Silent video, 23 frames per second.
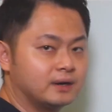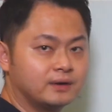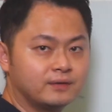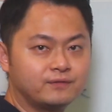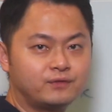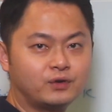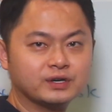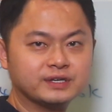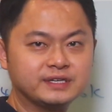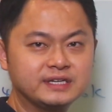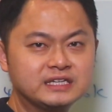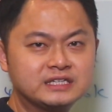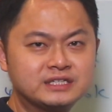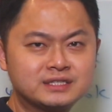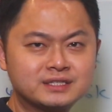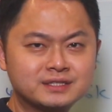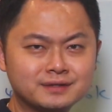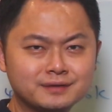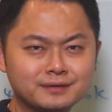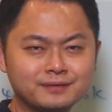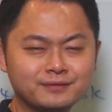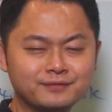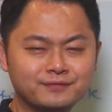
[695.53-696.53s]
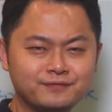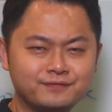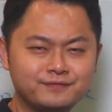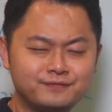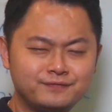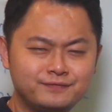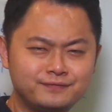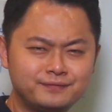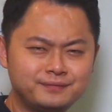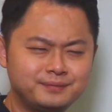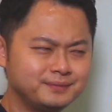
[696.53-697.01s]
For this
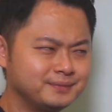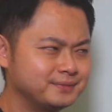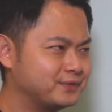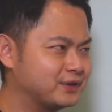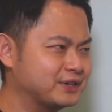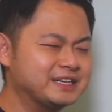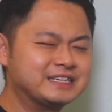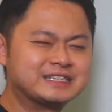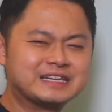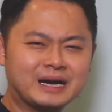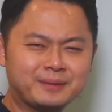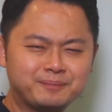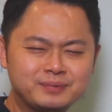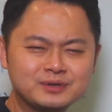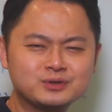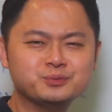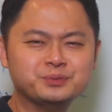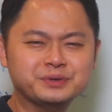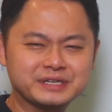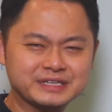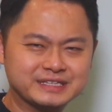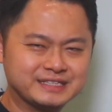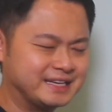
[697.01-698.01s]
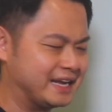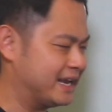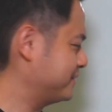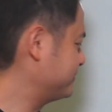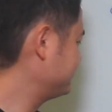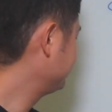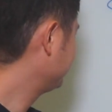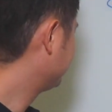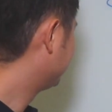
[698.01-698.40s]
couple, it will be the same.